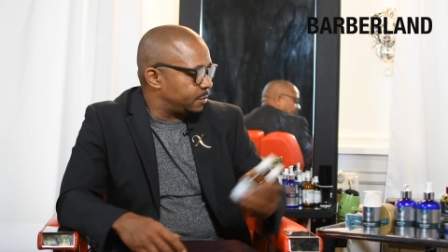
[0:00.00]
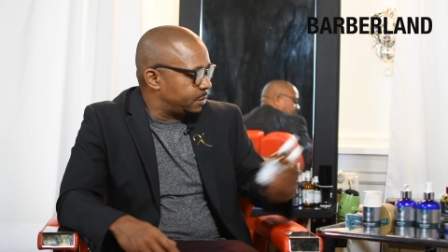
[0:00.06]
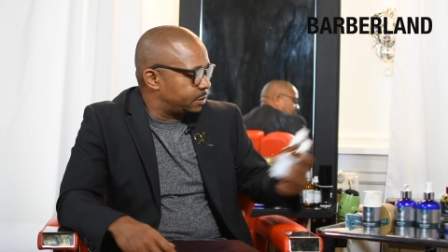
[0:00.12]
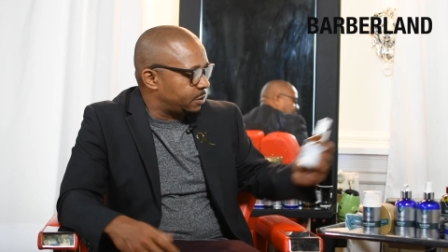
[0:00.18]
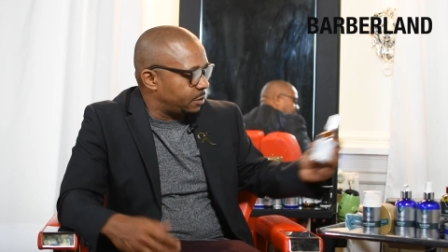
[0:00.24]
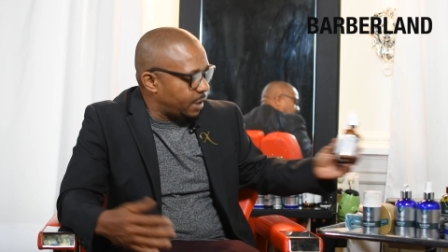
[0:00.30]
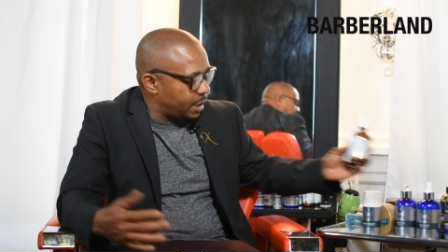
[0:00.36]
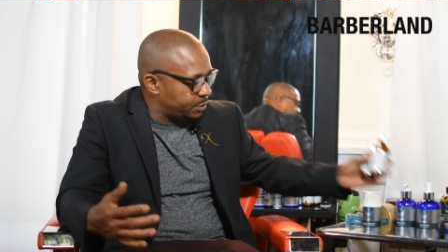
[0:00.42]

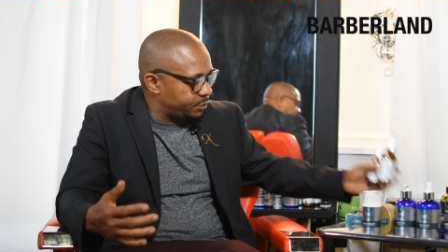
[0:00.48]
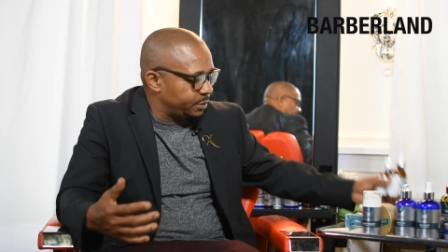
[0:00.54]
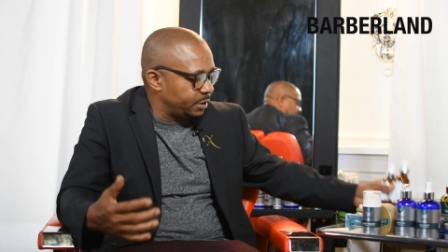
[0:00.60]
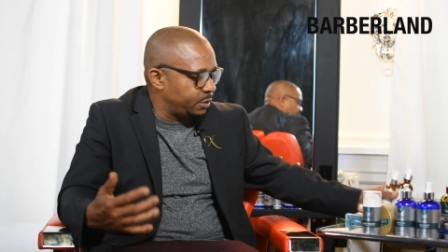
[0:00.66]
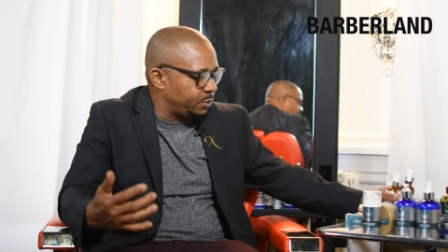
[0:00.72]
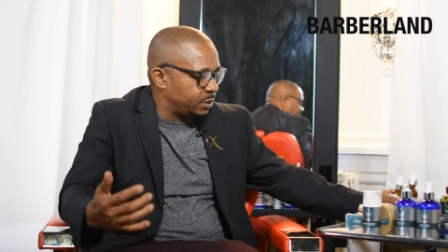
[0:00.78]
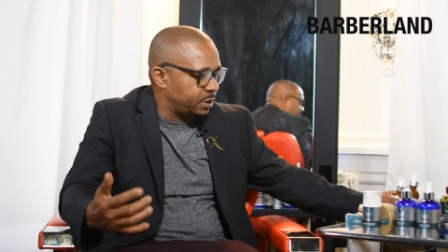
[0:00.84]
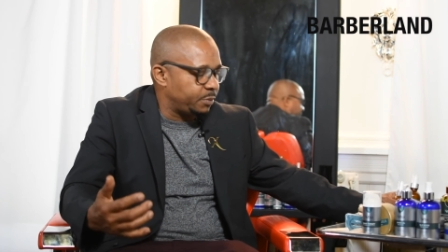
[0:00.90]
So that's
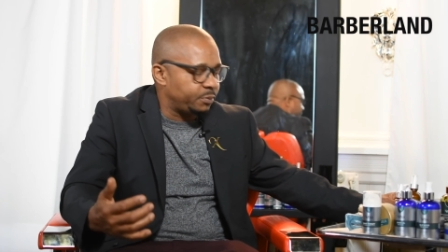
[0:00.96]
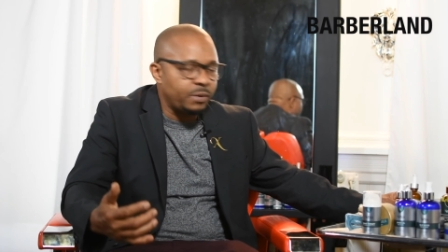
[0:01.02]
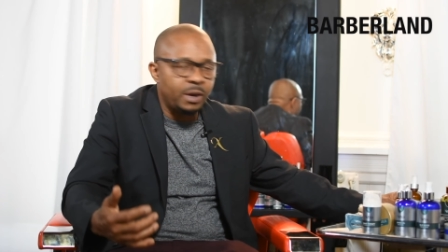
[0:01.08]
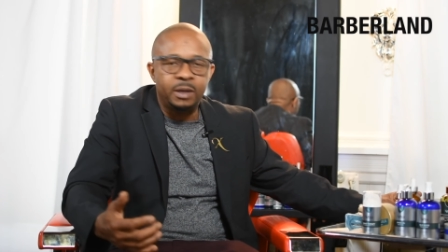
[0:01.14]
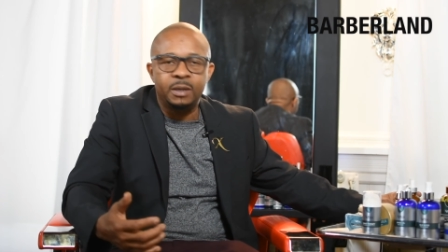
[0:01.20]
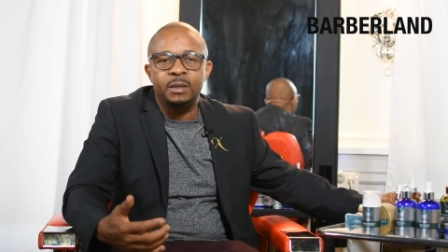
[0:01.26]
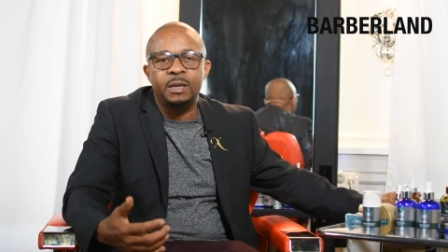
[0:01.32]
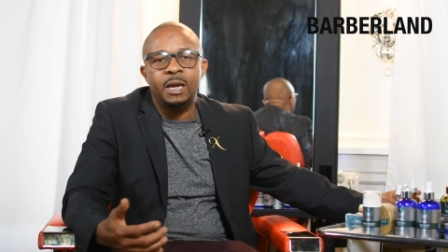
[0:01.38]
really what the
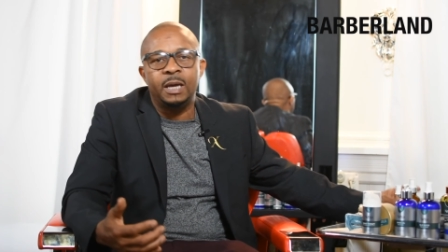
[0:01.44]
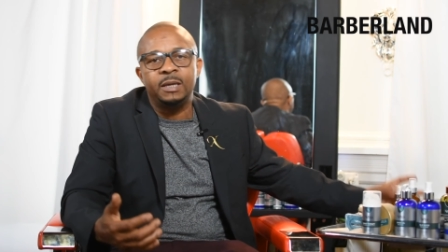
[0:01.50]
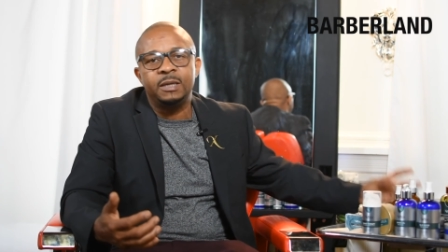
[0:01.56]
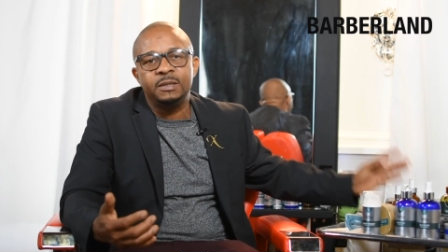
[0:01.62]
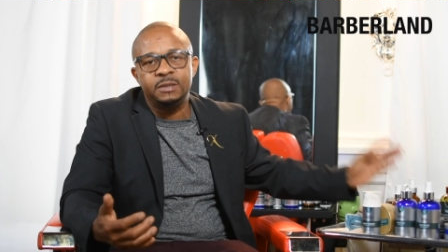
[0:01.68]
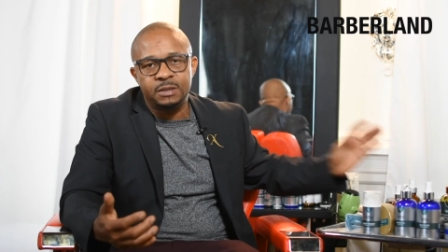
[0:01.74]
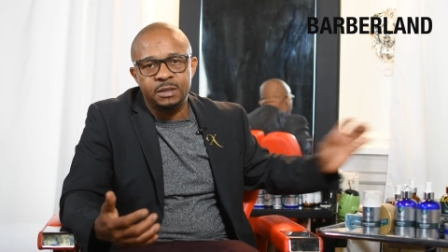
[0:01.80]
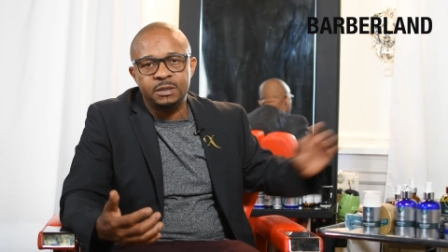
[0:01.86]
product line
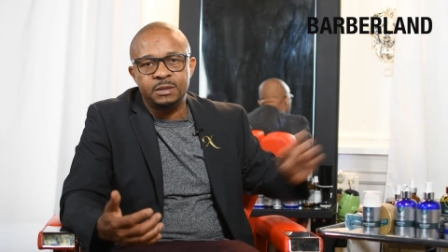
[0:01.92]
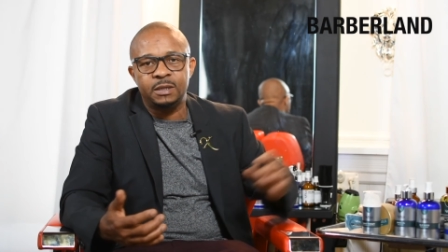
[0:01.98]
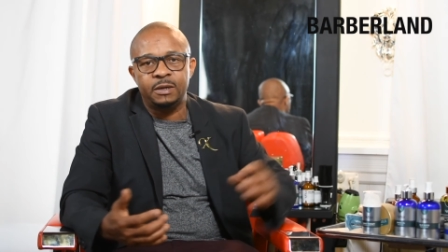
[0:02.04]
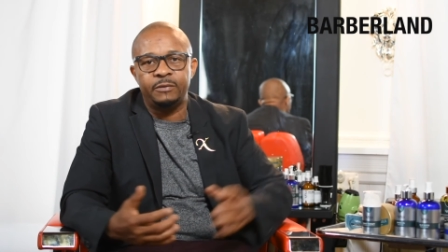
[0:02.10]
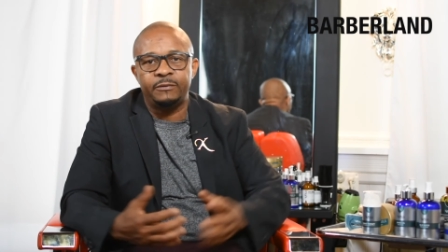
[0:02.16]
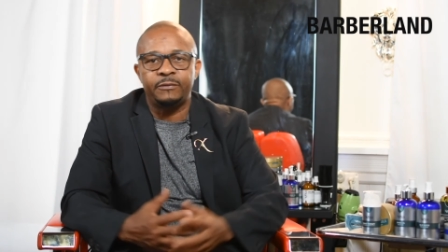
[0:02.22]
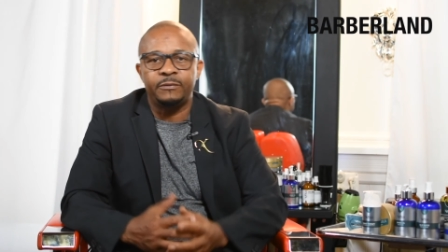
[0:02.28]
consists of.